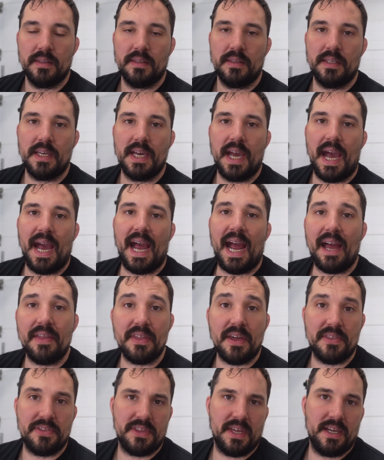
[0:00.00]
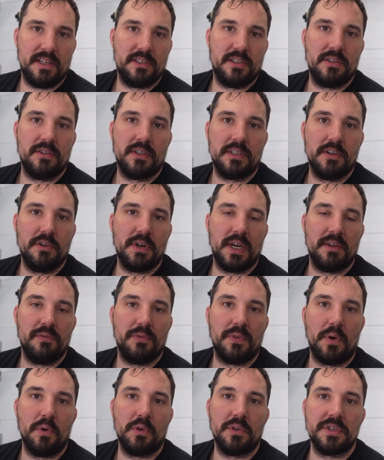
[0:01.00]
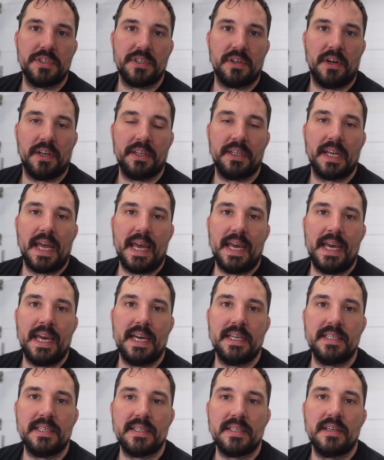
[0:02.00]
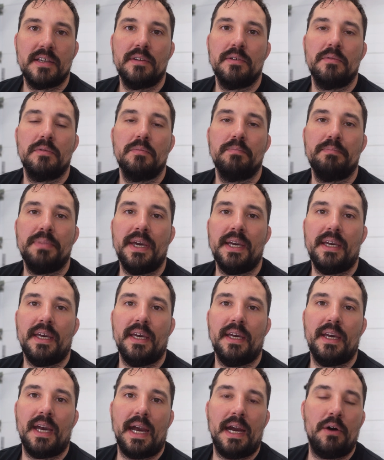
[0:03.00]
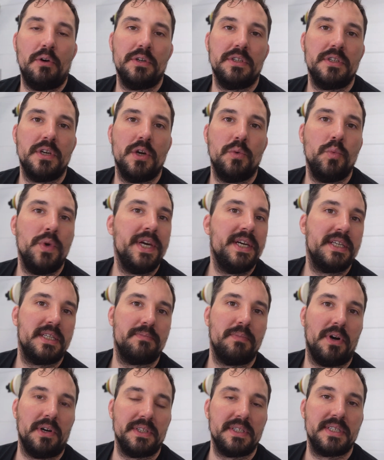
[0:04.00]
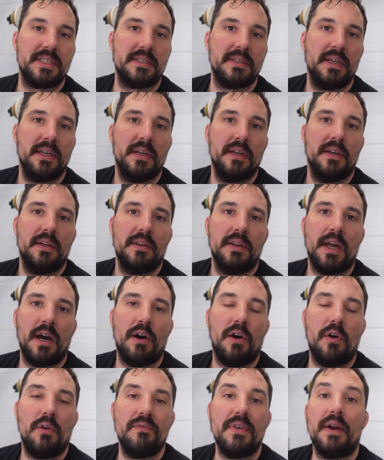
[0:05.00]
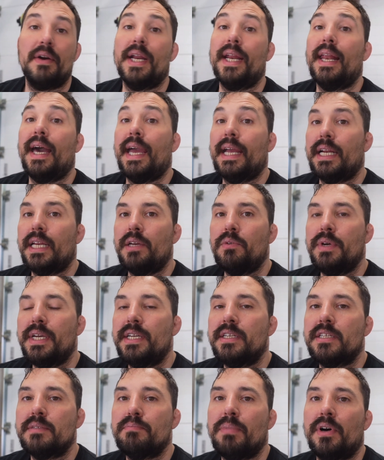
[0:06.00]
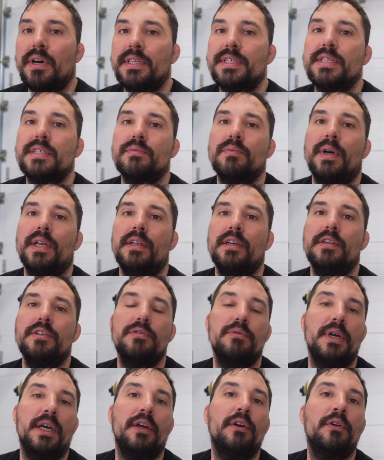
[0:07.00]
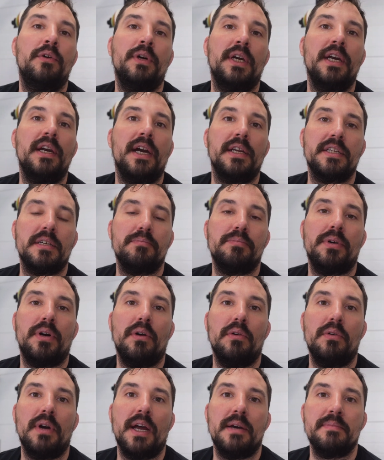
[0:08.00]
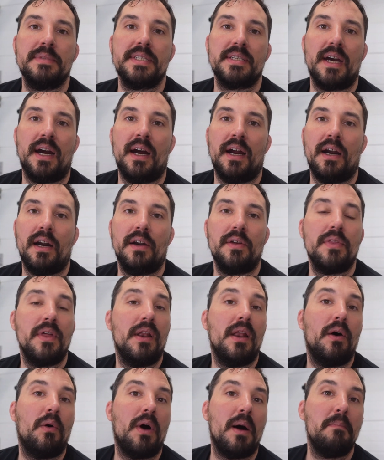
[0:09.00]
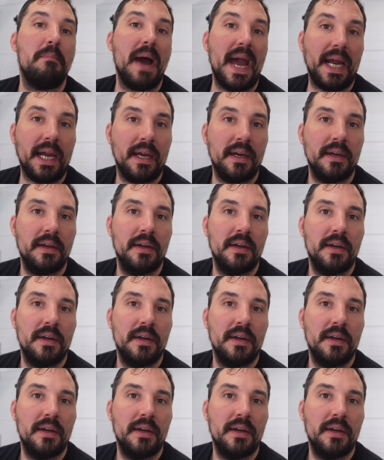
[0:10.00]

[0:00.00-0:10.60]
The other thing you can focus on is picking out your weak spots. Now, very likely weak spots when you're doing cookie cutter programs are the lower back,